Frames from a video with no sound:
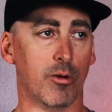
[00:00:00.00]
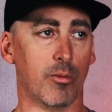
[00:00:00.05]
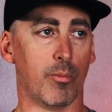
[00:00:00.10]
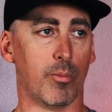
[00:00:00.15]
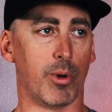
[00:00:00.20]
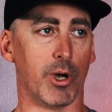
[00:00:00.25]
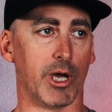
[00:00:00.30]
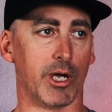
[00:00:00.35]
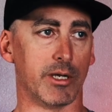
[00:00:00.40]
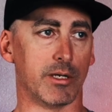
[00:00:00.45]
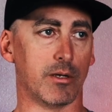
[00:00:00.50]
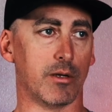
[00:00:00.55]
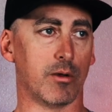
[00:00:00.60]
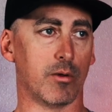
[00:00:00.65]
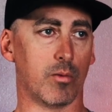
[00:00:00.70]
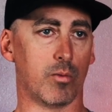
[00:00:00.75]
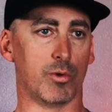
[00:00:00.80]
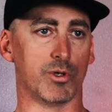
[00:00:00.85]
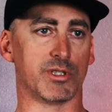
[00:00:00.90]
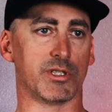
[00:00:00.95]

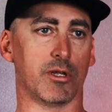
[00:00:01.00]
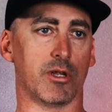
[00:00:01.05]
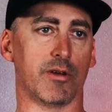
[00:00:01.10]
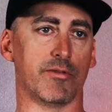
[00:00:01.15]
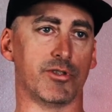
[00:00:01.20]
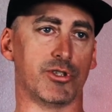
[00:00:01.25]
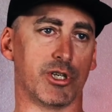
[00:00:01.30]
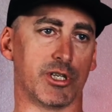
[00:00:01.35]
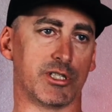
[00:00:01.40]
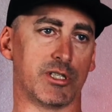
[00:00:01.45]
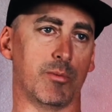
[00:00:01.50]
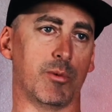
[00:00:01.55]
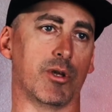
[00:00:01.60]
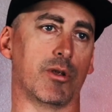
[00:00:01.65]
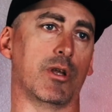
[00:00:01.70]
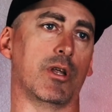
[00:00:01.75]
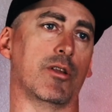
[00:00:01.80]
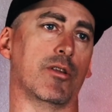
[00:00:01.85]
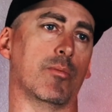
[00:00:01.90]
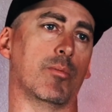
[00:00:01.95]
But we'll still have
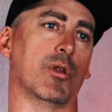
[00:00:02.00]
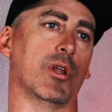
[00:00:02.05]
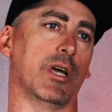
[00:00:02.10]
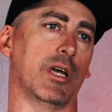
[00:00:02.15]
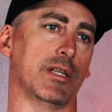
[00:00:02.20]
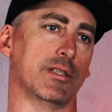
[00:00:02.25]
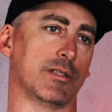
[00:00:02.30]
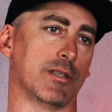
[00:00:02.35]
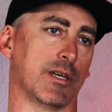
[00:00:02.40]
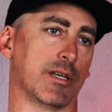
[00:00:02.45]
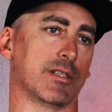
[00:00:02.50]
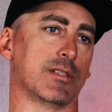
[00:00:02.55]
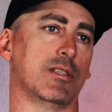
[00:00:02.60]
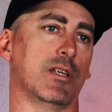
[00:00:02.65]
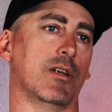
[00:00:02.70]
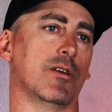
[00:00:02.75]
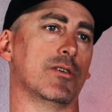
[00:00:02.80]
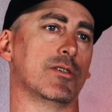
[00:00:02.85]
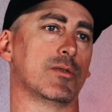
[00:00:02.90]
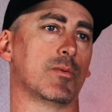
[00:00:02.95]
adjustability on the blades like a
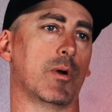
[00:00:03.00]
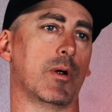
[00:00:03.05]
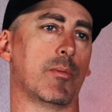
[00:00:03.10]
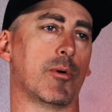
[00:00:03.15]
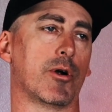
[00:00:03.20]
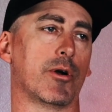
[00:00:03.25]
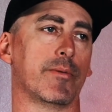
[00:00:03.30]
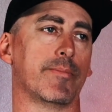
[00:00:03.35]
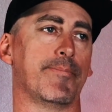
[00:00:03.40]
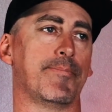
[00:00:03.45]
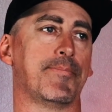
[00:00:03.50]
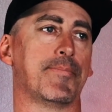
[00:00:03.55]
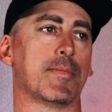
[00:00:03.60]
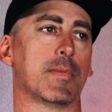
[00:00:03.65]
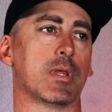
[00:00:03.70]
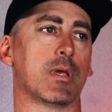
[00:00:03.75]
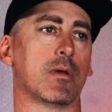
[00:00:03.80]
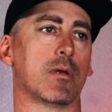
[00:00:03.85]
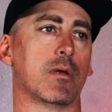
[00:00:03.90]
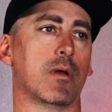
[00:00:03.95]
standard sway bar,
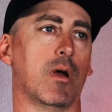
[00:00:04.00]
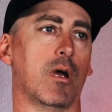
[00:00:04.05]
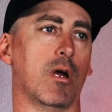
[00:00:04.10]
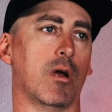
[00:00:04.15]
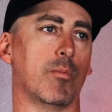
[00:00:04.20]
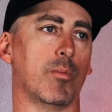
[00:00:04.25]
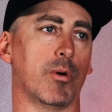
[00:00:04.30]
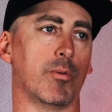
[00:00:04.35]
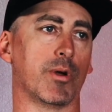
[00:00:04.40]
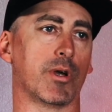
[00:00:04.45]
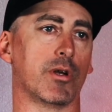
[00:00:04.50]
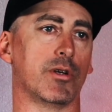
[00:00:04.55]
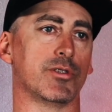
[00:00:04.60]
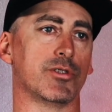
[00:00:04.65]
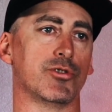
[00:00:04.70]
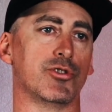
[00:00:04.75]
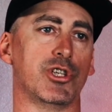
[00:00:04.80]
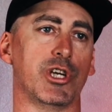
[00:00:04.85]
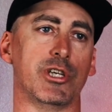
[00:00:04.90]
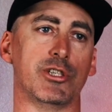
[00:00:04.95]
but we can
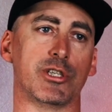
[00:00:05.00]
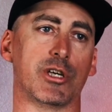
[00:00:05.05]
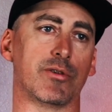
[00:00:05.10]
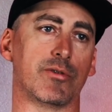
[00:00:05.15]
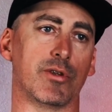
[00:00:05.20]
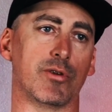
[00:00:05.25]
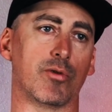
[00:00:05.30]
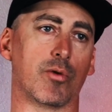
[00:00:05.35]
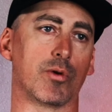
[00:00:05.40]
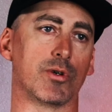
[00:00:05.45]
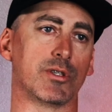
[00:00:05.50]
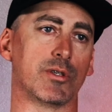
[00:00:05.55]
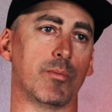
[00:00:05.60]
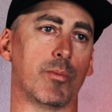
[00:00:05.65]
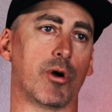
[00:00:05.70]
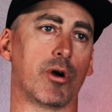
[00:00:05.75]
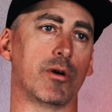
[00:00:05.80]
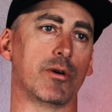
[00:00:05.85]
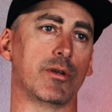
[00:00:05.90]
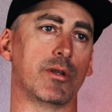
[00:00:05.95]
also change out the torsion
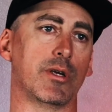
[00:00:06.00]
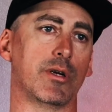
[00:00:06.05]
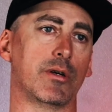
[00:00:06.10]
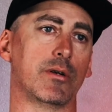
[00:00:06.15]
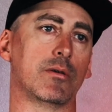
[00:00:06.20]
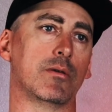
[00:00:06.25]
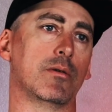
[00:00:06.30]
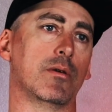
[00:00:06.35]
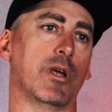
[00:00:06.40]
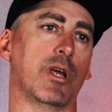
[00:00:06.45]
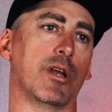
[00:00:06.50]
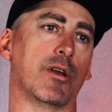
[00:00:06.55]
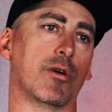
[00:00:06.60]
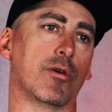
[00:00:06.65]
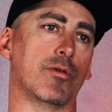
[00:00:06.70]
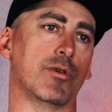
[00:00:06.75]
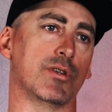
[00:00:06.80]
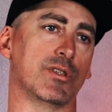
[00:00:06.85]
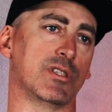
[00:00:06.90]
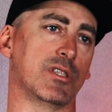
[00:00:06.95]
bar in there and
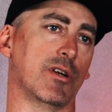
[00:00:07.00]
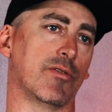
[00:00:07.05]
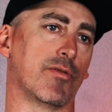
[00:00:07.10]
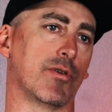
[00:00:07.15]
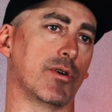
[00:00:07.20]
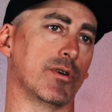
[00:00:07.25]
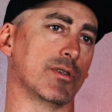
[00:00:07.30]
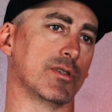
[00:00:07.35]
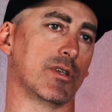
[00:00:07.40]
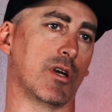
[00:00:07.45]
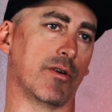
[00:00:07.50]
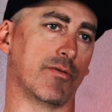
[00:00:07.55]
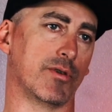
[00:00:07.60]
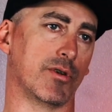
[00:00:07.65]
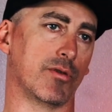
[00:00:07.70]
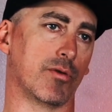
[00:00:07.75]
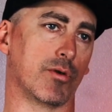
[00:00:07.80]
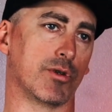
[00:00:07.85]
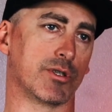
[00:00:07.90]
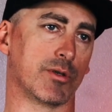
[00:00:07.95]
go to stiffer or
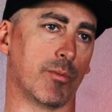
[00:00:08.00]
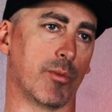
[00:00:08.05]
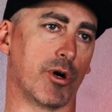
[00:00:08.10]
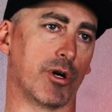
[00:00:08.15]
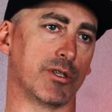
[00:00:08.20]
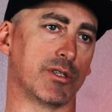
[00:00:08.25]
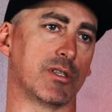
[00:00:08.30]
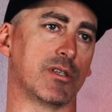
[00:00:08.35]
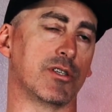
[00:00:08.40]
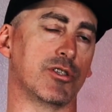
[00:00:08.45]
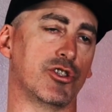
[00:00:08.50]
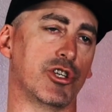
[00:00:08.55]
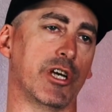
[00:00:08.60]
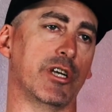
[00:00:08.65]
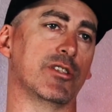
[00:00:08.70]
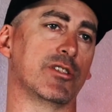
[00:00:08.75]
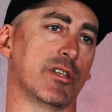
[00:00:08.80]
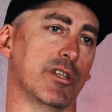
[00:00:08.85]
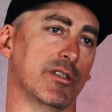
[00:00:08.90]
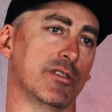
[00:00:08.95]
softer torsion bars to
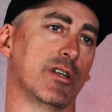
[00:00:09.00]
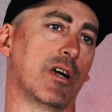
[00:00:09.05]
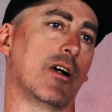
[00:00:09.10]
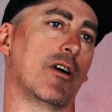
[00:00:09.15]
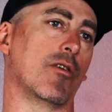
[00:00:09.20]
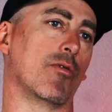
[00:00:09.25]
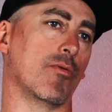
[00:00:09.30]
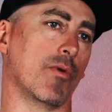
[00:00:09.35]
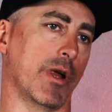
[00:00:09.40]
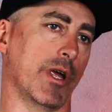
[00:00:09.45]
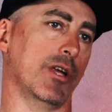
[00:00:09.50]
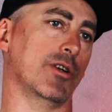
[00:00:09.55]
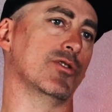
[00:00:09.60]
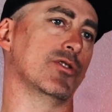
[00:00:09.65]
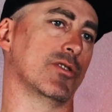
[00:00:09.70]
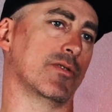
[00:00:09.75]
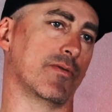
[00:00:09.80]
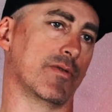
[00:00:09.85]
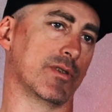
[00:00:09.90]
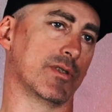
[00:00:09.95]
change the entire range
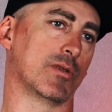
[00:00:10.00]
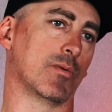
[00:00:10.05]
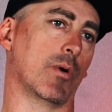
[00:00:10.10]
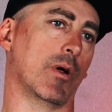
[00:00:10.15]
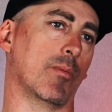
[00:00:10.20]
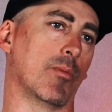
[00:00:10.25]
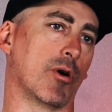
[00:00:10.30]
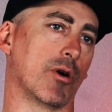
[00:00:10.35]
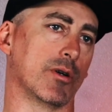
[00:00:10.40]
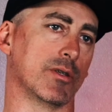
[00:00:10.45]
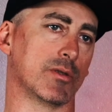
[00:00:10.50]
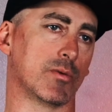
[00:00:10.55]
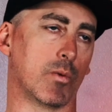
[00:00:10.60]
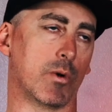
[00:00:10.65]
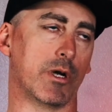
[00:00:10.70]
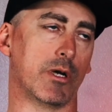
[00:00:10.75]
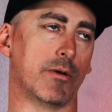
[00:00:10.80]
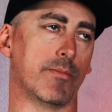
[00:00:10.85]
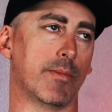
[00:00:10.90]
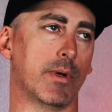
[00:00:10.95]
of the sway bar as
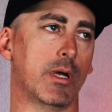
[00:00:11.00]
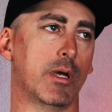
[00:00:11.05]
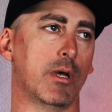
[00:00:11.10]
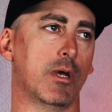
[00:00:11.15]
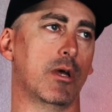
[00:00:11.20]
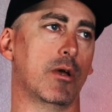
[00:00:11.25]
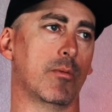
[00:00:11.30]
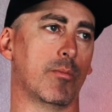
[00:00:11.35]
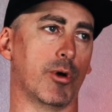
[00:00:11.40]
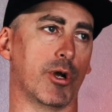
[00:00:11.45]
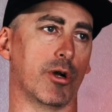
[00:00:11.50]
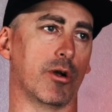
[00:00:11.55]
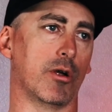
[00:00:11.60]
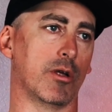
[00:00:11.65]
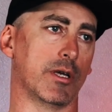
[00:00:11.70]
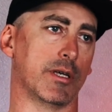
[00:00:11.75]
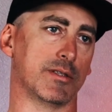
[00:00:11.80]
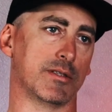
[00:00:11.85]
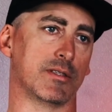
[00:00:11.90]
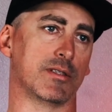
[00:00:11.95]
well. But it all
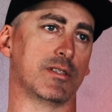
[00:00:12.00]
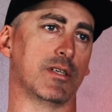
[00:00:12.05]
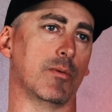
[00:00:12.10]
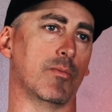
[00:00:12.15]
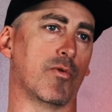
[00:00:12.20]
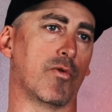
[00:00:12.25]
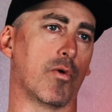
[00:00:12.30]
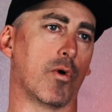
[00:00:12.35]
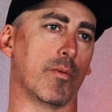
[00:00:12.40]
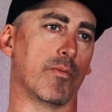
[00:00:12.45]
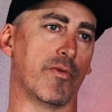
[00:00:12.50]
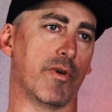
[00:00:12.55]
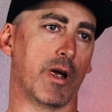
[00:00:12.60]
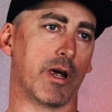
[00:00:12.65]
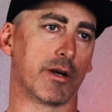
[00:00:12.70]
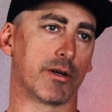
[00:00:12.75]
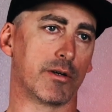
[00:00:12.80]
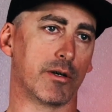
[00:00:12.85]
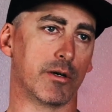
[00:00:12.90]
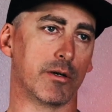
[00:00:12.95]
has the same form
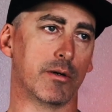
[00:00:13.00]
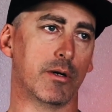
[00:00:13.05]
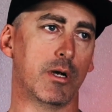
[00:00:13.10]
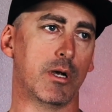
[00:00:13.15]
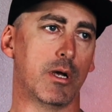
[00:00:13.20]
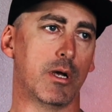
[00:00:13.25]
factor.